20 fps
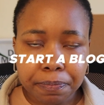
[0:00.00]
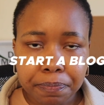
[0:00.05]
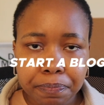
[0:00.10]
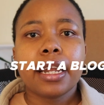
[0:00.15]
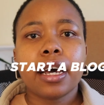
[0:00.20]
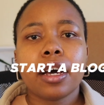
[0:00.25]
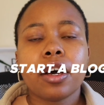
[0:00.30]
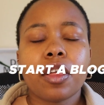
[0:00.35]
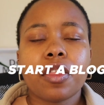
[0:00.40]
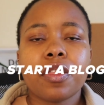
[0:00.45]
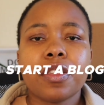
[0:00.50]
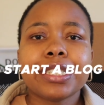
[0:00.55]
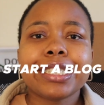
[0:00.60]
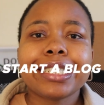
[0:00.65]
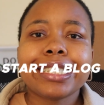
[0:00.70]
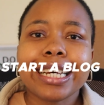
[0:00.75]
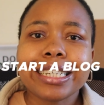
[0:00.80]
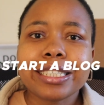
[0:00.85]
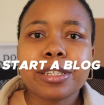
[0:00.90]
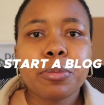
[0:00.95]
Now,
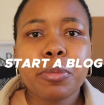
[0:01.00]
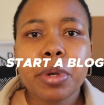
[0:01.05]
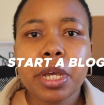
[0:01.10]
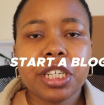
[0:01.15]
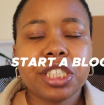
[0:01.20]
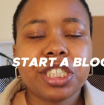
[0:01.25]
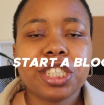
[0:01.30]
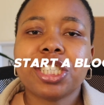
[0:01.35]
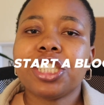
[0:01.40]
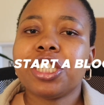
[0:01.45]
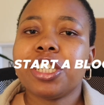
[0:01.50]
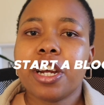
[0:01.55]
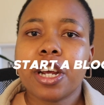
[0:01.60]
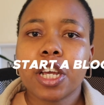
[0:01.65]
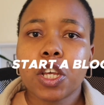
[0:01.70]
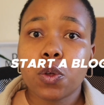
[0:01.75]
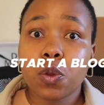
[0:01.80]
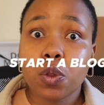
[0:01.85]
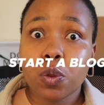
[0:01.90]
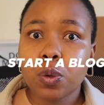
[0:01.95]
this doesn't mean just
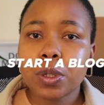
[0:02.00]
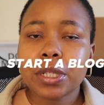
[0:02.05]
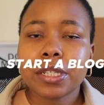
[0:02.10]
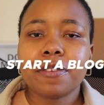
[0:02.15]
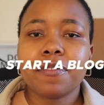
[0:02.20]
sharing your thoughts